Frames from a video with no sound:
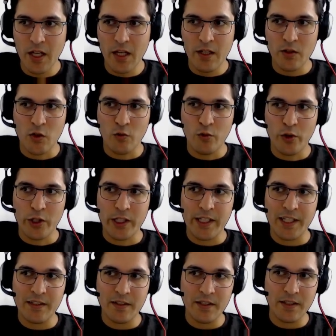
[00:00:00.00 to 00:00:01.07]
So for
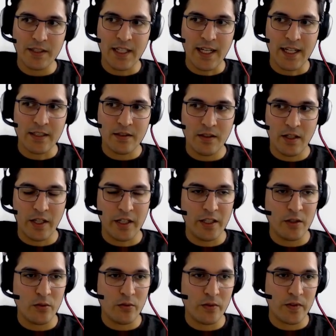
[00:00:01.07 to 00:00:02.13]
getting that, I need
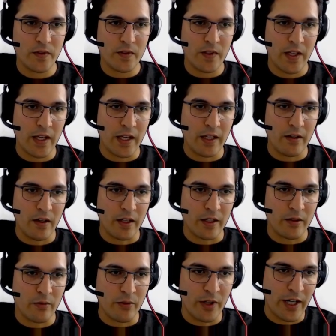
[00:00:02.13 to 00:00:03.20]
to say like
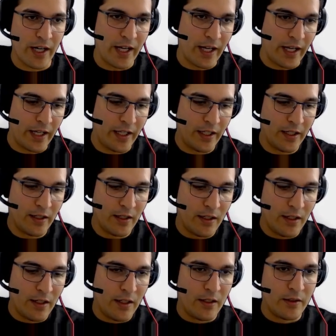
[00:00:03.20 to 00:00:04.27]

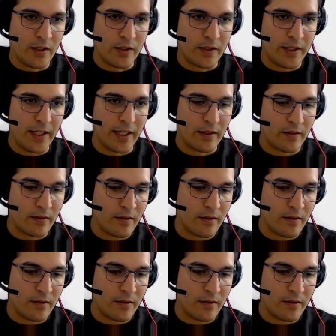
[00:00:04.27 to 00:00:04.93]
ray.get,